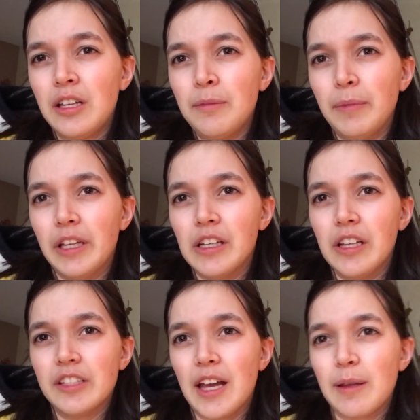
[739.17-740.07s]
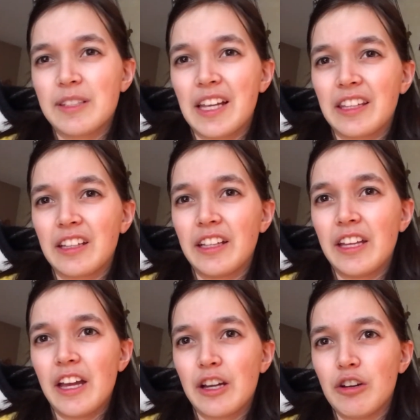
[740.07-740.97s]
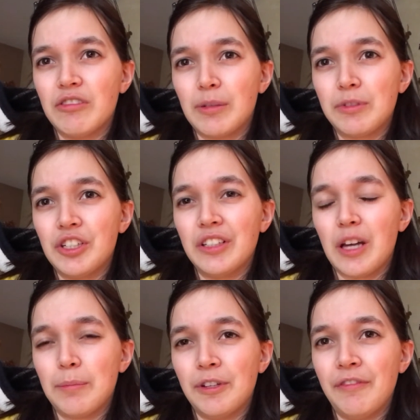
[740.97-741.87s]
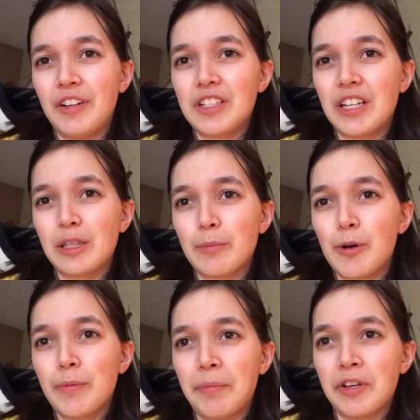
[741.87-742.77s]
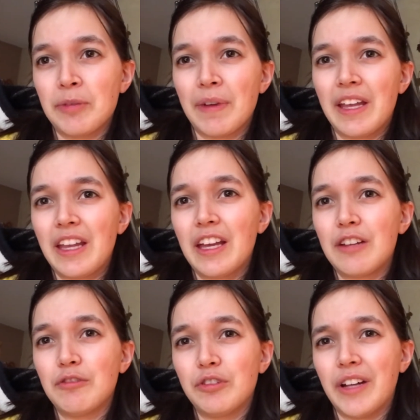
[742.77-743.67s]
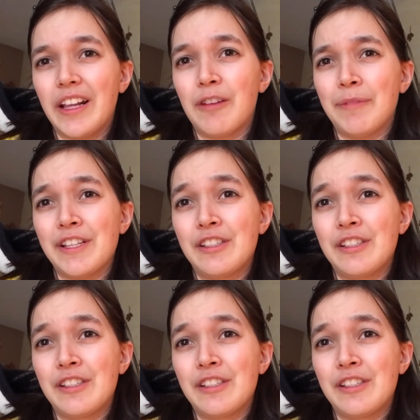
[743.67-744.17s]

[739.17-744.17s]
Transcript: Because I technically can't go up to upper division at the moment because my hand, we're trying to give me